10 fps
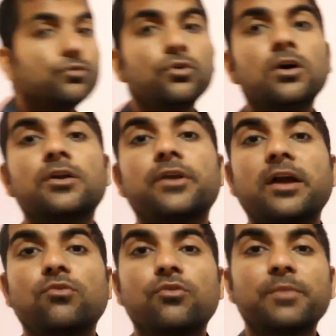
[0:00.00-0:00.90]
to
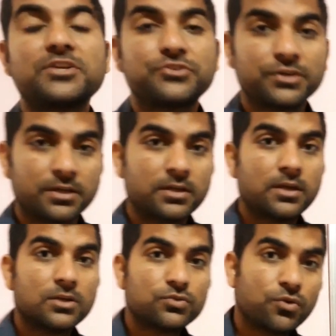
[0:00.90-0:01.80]
Trigonometry.
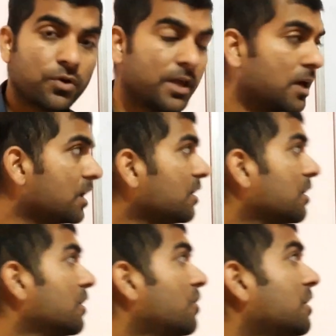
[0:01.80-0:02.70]
So here
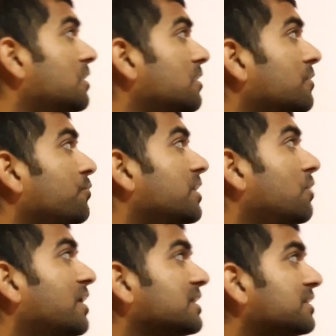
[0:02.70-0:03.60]

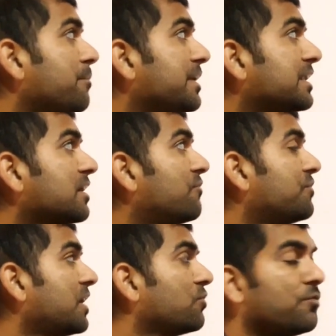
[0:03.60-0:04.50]
what is the meaning of
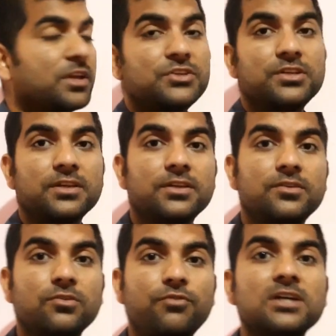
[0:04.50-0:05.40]
trigonometry?
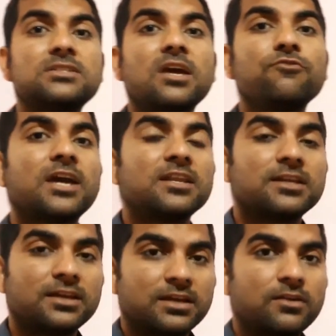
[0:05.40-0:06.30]
So first time we uh,
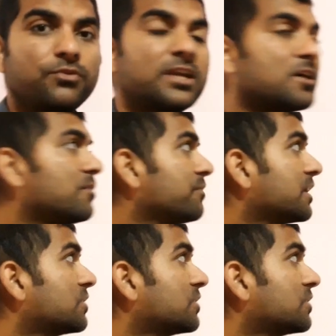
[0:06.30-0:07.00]
come